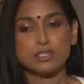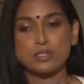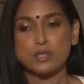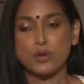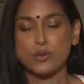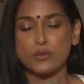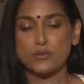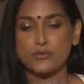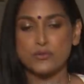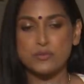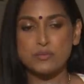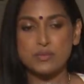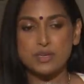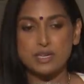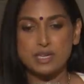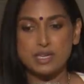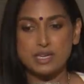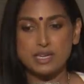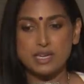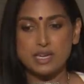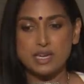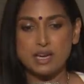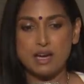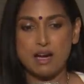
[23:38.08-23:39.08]
So for
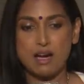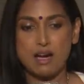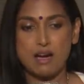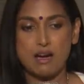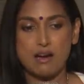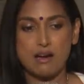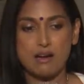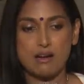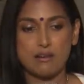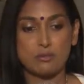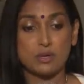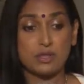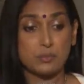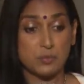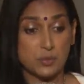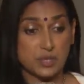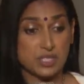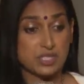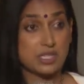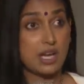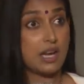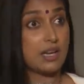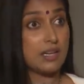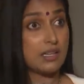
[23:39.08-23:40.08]
me, uh, with
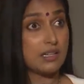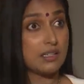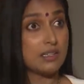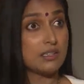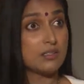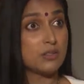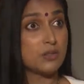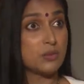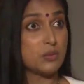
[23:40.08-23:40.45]
Prasanna,